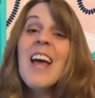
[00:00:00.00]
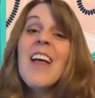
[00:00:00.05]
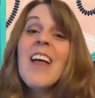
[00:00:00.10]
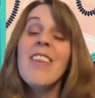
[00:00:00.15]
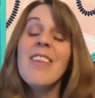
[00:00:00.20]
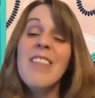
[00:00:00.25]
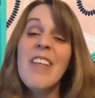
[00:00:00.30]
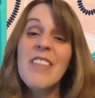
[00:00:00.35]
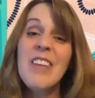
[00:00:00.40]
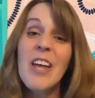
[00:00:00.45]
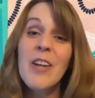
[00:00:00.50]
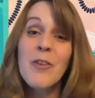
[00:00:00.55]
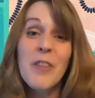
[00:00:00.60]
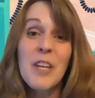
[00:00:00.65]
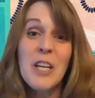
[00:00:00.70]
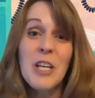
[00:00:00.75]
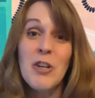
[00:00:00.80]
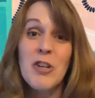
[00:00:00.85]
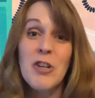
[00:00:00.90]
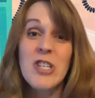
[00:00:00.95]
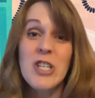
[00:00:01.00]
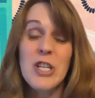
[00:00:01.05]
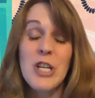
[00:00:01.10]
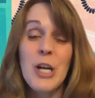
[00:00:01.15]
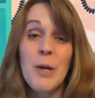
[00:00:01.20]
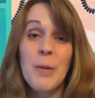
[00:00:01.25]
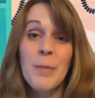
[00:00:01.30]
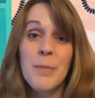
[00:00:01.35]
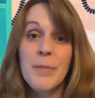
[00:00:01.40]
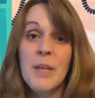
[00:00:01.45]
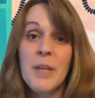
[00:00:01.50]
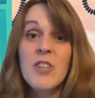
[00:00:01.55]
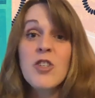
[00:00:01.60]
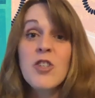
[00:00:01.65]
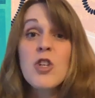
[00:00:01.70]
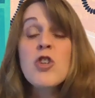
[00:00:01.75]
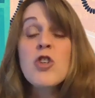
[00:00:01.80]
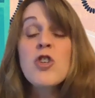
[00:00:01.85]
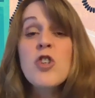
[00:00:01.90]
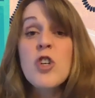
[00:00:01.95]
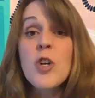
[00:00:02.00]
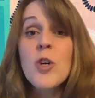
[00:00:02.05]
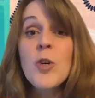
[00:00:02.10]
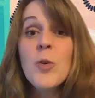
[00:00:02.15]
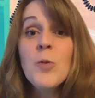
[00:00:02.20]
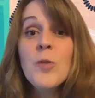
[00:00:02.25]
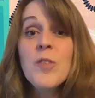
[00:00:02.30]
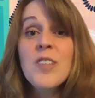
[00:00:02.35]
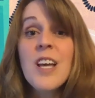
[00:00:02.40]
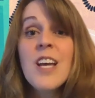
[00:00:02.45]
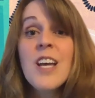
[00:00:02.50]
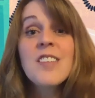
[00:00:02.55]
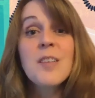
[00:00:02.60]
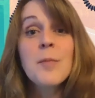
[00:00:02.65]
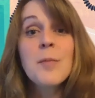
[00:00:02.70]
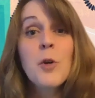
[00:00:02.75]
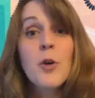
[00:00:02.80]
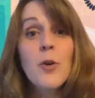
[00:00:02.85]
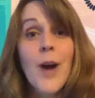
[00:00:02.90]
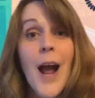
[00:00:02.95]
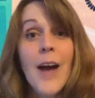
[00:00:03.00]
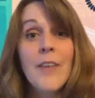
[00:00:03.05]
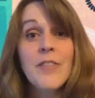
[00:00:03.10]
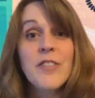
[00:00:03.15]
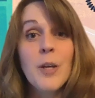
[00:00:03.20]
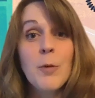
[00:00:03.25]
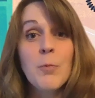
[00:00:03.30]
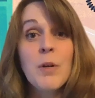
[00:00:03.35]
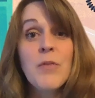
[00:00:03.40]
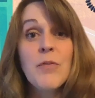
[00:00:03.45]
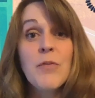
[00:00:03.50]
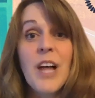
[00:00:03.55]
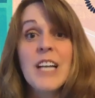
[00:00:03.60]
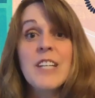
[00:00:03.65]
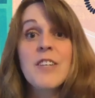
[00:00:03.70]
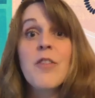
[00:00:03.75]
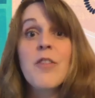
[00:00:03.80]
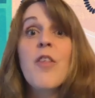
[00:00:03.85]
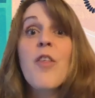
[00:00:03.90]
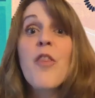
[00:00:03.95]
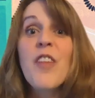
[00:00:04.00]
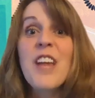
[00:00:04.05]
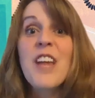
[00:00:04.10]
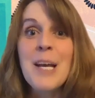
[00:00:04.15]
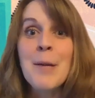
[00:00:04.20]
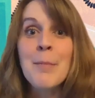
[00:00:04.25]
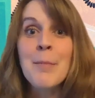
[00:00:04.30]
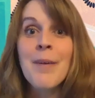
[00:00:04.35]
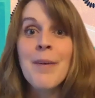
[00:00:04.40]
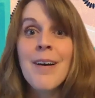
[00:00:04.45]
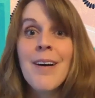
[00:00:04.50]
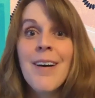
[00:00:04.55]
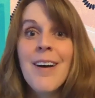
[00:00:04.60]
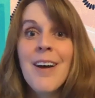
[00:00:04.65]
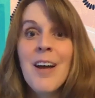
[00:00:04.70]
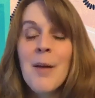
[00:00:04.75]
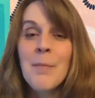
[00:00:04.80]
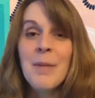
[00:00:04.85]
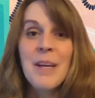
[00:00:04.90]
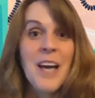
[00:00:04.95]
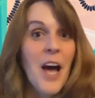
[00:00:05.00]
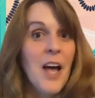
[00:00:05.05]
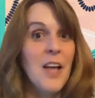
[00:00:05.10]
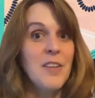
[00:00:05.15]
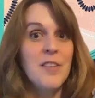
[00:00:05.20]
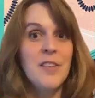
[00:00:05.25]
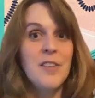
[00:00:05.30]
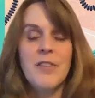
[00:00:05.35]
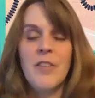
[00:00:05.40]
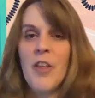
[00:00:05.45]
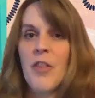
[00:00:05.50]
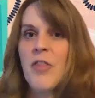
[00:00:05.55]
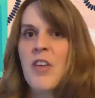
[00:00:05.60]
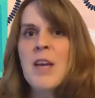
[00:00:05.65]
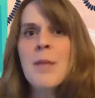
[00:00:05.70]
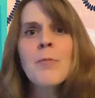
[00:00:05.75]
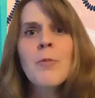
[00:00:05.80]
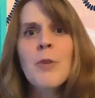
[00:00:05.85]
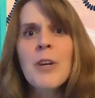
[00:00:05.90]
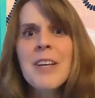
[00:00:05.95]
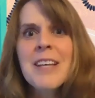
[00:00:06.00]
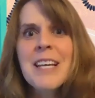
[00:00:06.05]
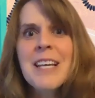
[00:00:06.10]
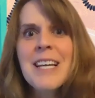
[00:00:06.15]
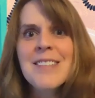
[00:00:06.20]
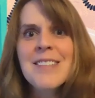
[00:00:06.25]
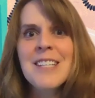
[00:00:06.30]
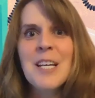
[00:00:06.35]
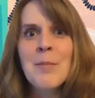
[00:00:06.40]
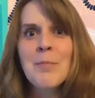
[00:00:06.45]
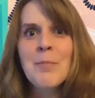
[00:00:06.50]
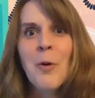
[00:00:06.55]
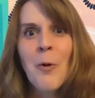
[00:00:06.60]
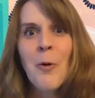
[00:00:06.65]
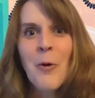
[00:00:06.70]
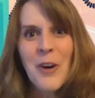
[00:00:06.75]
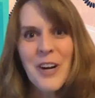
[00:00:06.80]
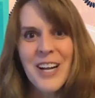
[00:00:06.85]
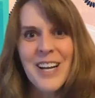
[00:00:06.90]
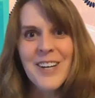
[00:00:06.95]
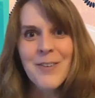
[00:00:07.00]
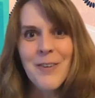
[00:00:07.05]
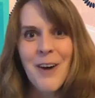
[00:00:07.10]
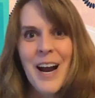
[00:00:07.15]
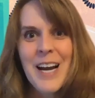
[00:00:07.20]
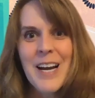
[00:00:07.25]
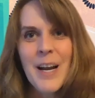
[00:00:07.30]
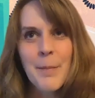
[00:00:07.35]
Then the other thing you should do is to choose some crafts that reflect the theme, because the theme really isn't important, right?